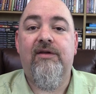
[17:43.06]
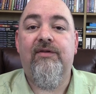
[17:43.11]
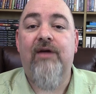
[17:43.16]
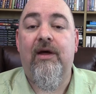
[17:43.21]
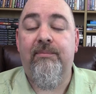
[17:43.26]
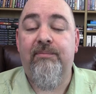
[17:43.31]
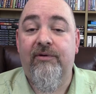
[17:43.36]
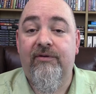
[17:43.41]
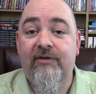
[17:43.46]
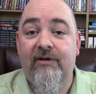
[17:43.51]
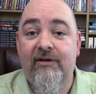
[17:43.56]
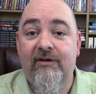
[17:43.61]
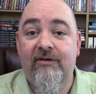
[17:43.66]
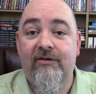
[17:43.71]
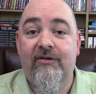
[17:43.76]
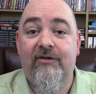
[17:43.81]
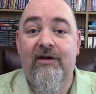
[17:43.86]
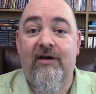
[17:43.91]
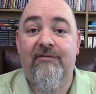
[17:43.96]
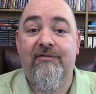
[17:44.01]
That
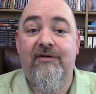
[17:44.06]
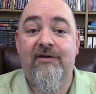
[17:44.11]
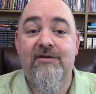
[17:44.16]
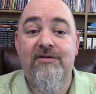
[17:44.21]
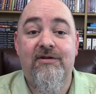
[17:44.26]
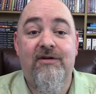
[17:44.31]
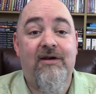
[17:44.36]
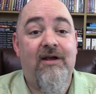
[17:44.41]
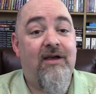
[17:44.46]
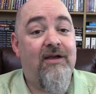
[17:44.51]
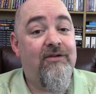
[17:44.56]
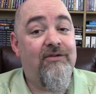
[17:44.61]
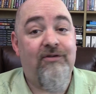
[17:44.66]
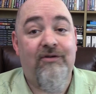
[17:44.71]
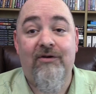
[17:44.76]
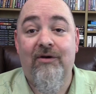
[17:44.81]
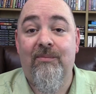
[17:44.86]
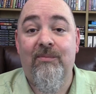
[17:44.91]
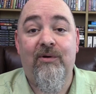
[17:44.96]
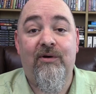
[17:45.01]
particular definition has a
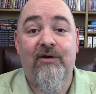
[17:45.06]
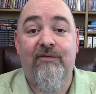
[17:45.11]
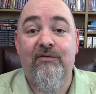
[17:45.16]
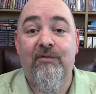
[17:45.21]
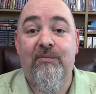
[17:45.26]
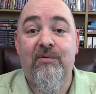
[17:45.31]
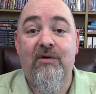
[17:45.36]
number of different